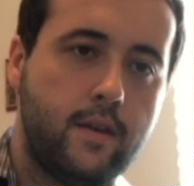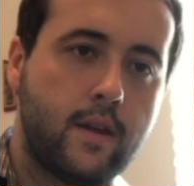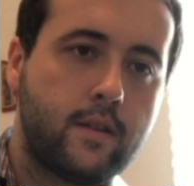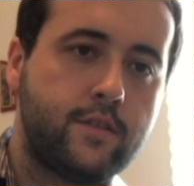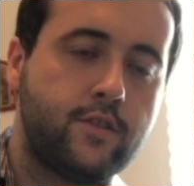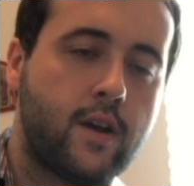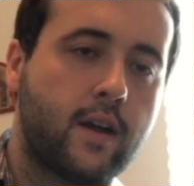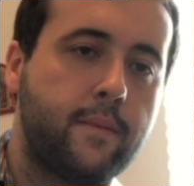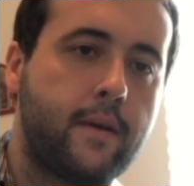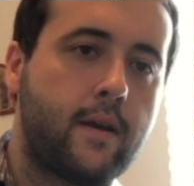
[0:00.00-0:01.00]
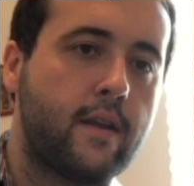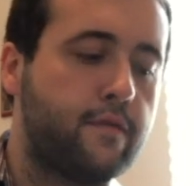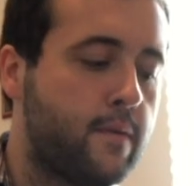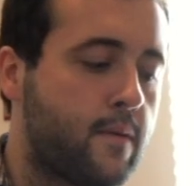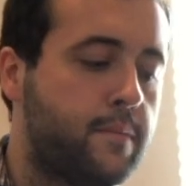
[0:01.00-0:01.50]
Now let's talk about
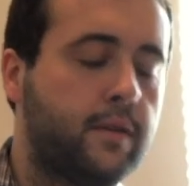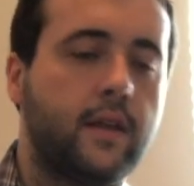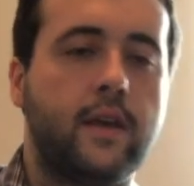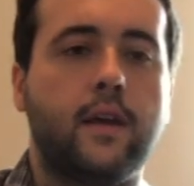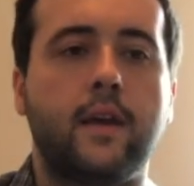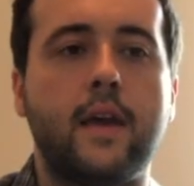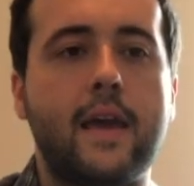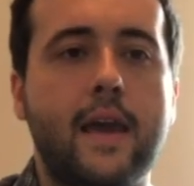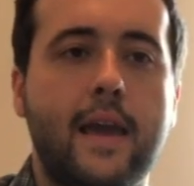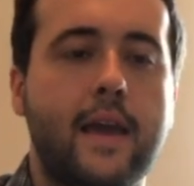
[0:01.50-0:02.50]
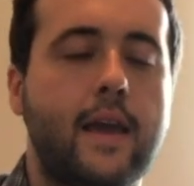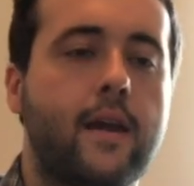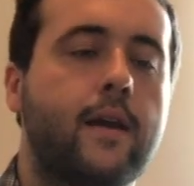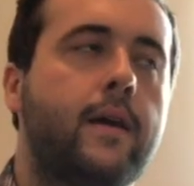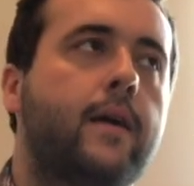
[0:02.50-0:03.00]
if we were playing
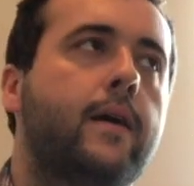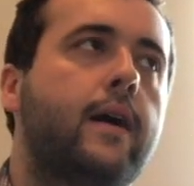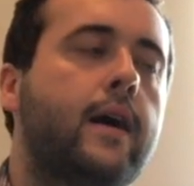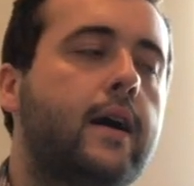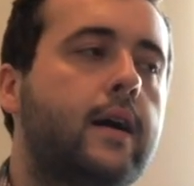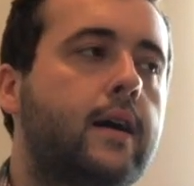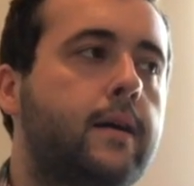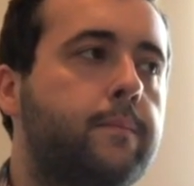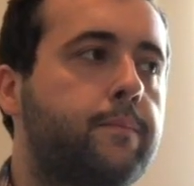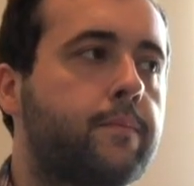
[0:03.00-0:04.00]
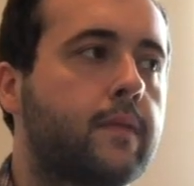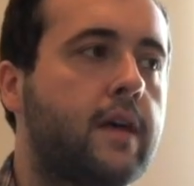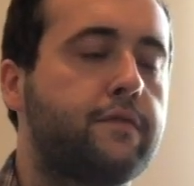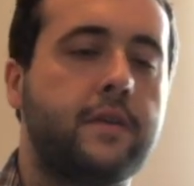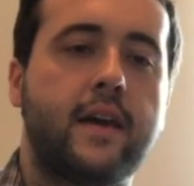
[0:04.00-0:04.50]
a,
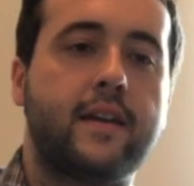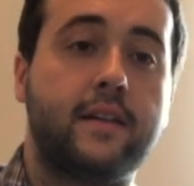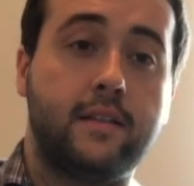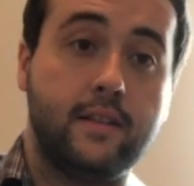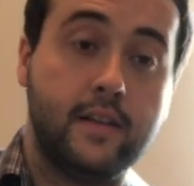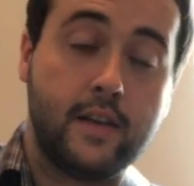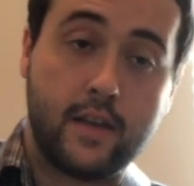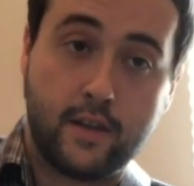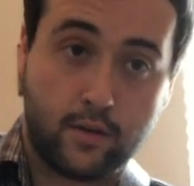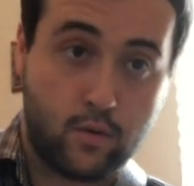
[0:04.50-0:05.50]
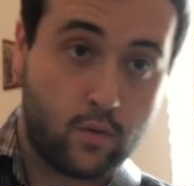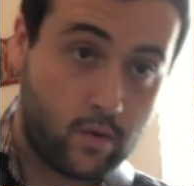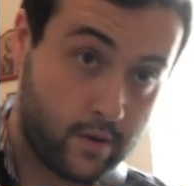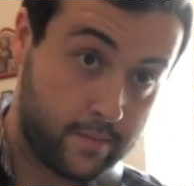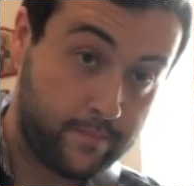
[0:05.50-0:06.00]
if we had a Lydian
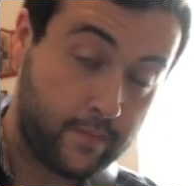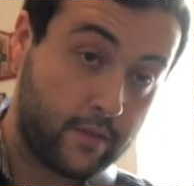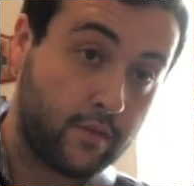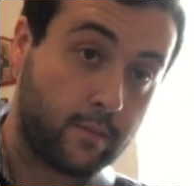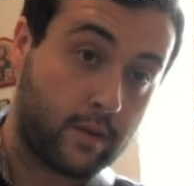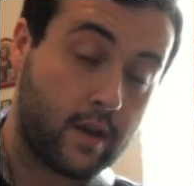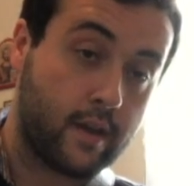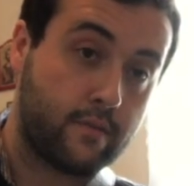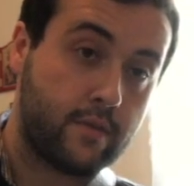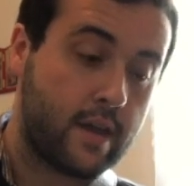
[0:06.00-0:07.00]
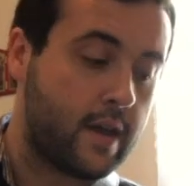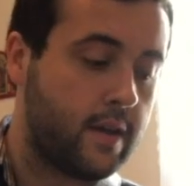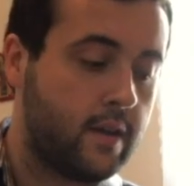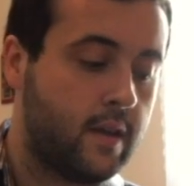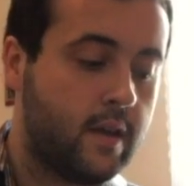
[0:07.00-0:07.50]
chord of some kind. If we had